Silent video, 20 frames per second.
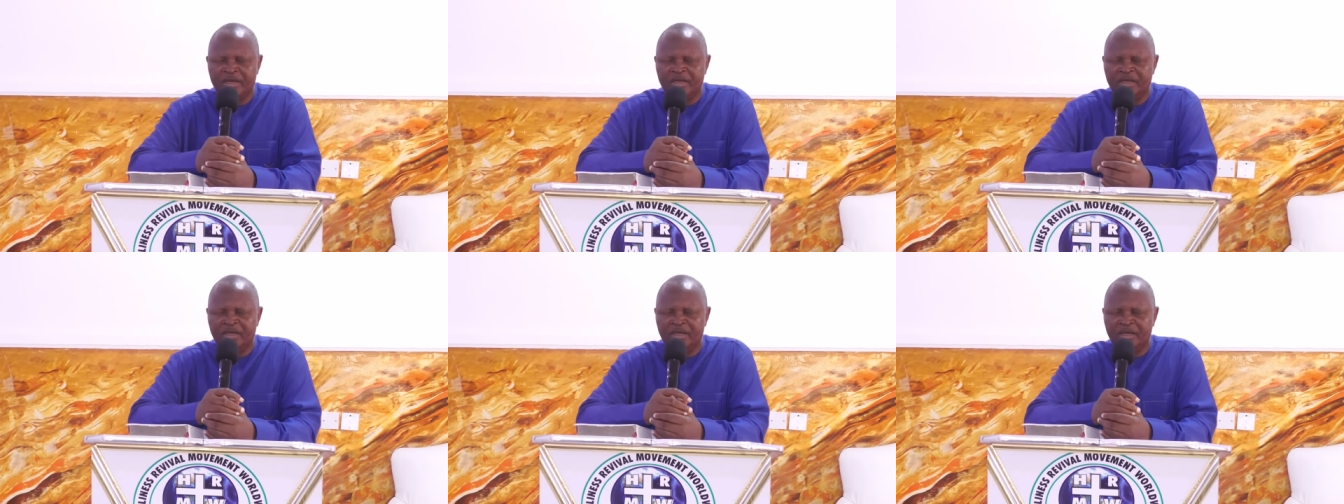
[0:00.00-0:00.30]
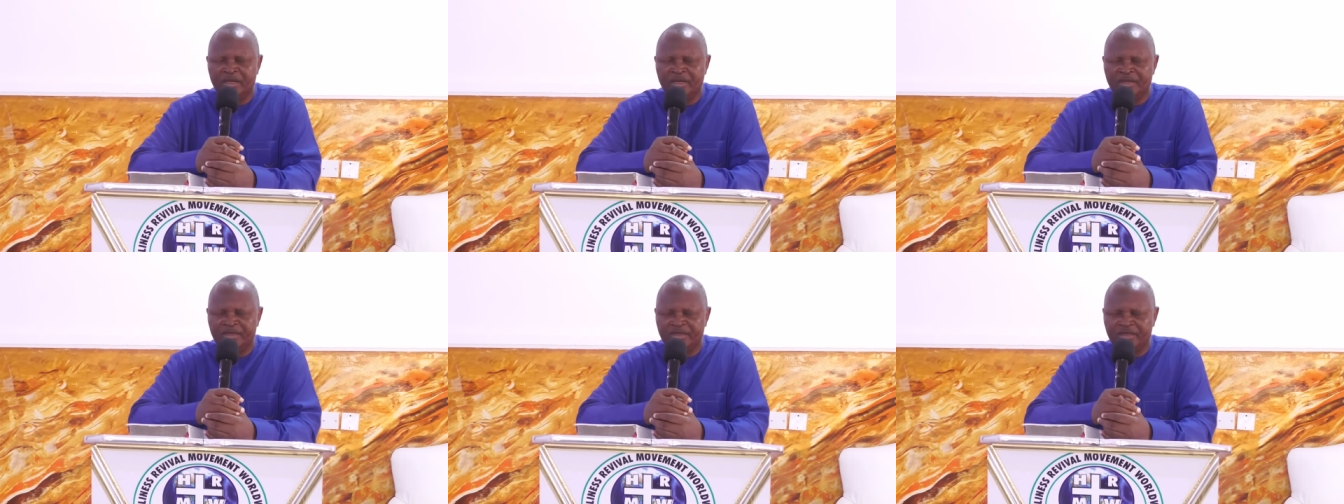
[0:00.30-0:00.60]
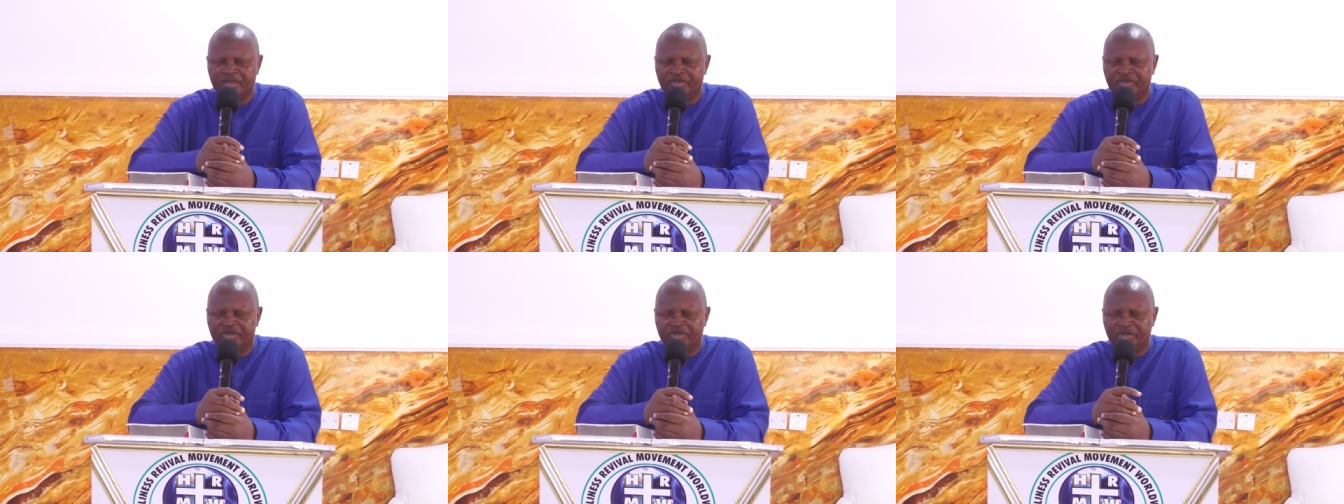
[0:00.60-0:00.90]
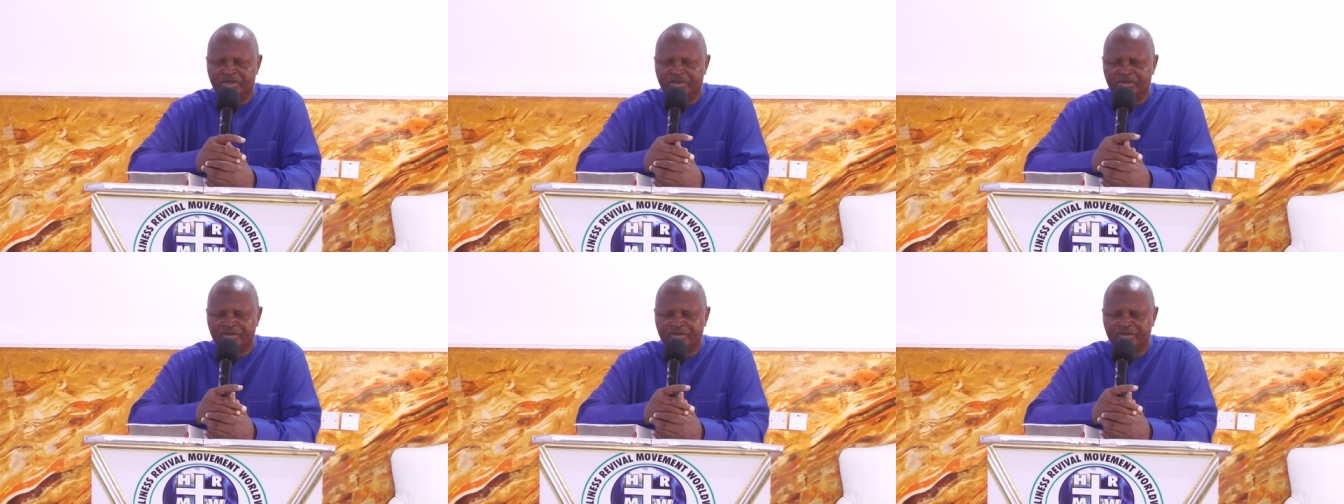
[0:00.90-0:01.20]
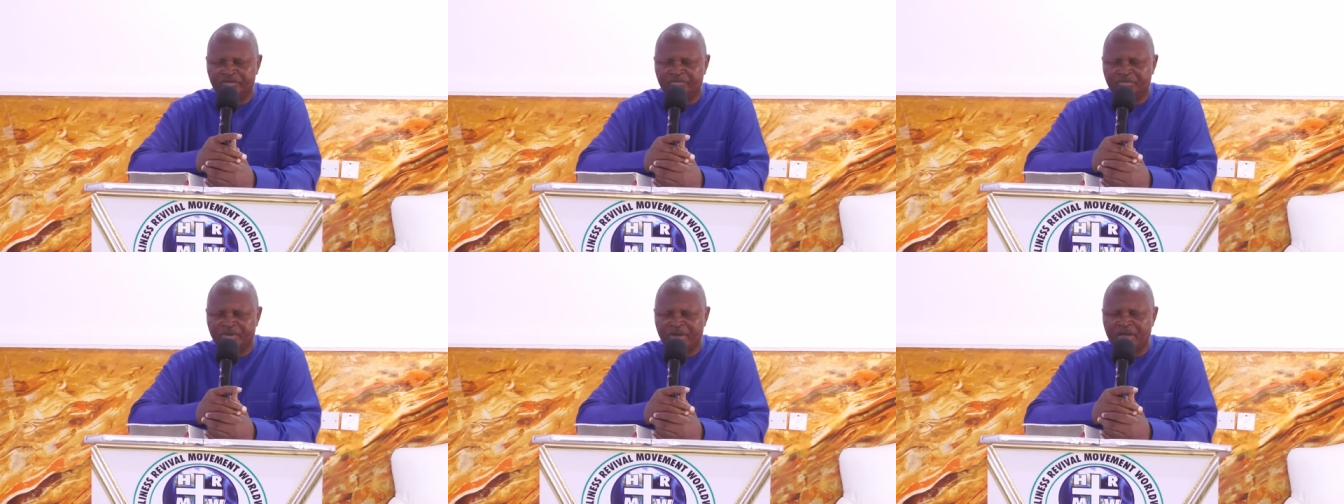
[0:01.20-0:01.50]
Lead the church
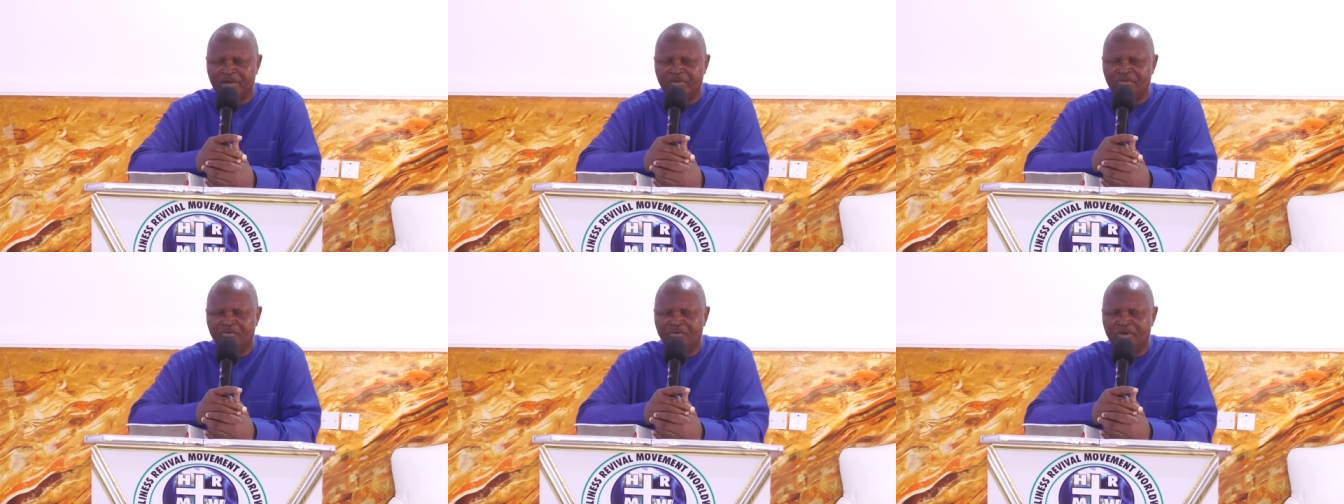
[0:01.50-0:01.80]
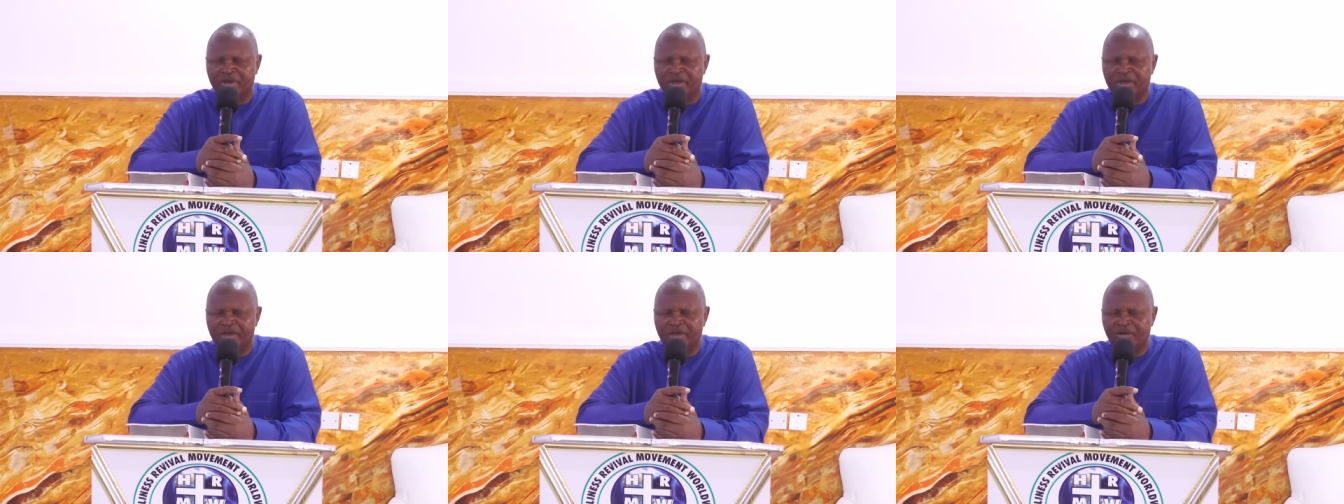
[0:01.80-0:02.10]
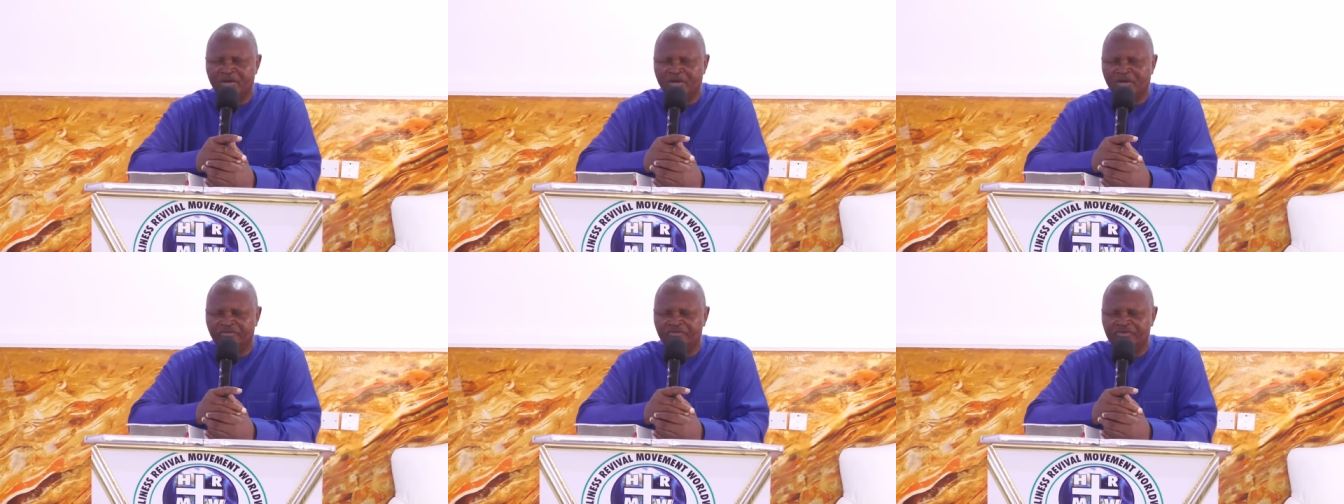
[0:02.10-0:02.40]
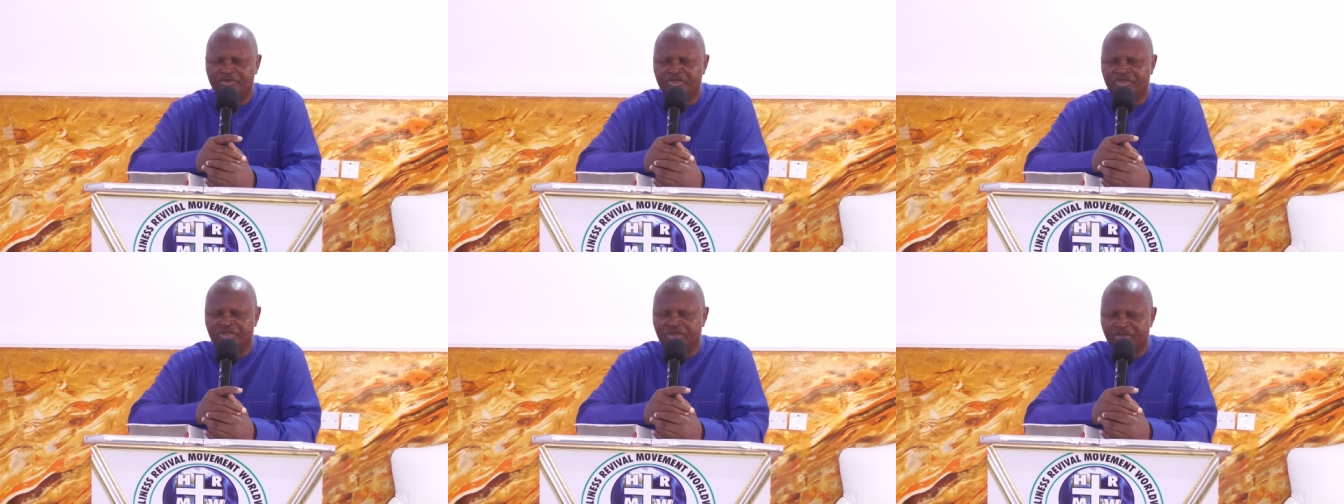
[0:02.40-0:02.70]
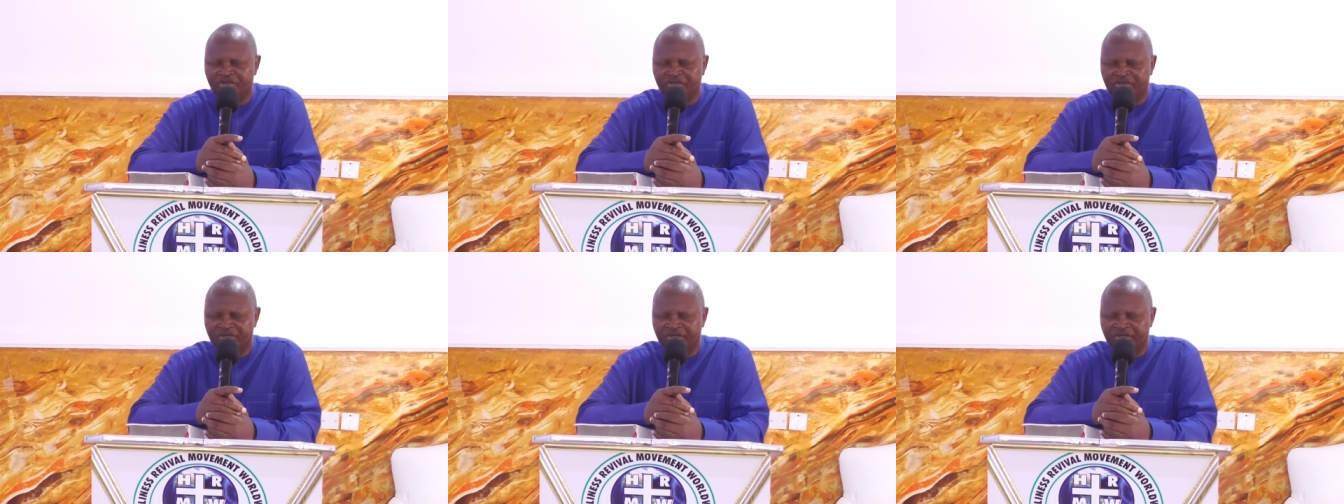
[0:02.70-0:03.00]
by a way of
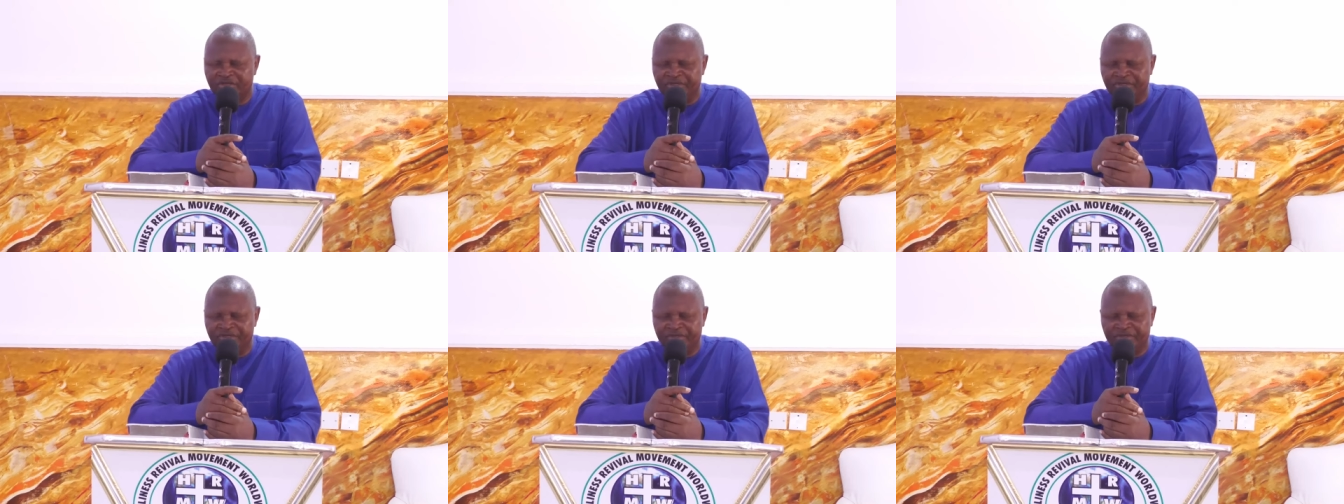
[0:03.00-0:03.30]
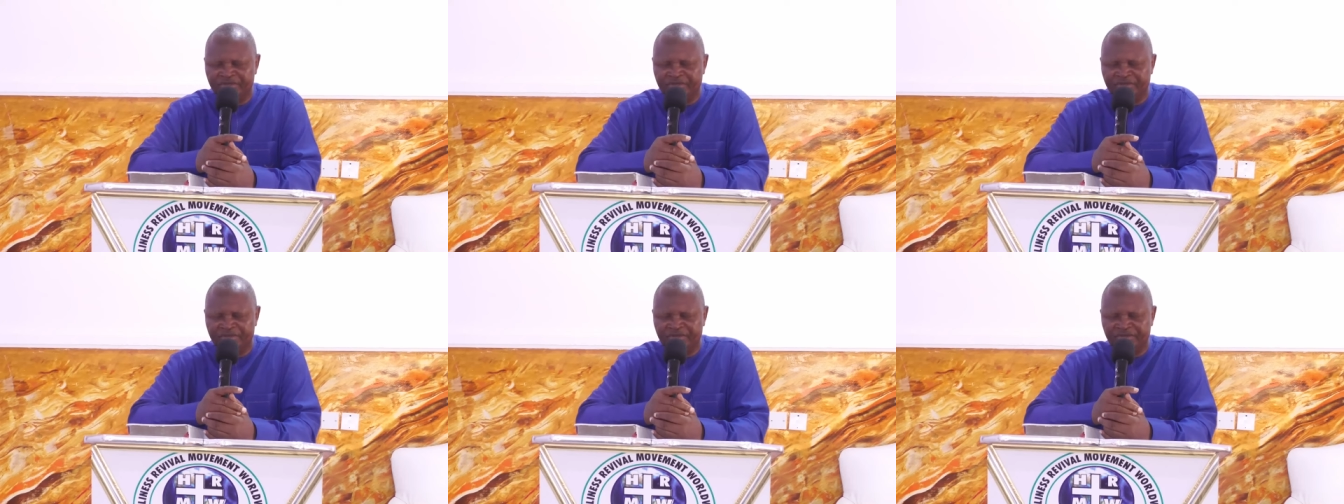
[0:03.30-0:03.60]
justice.